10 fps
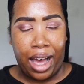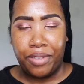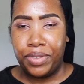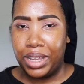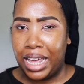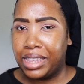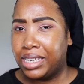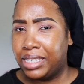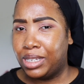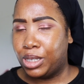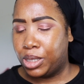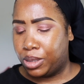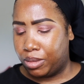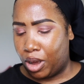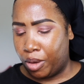I feel like this
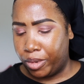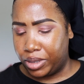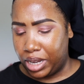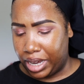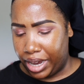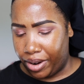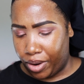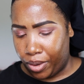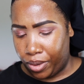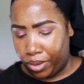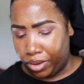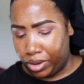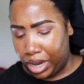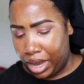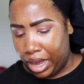is almost a year
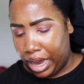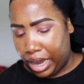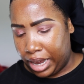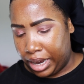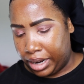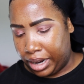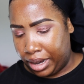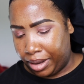old, and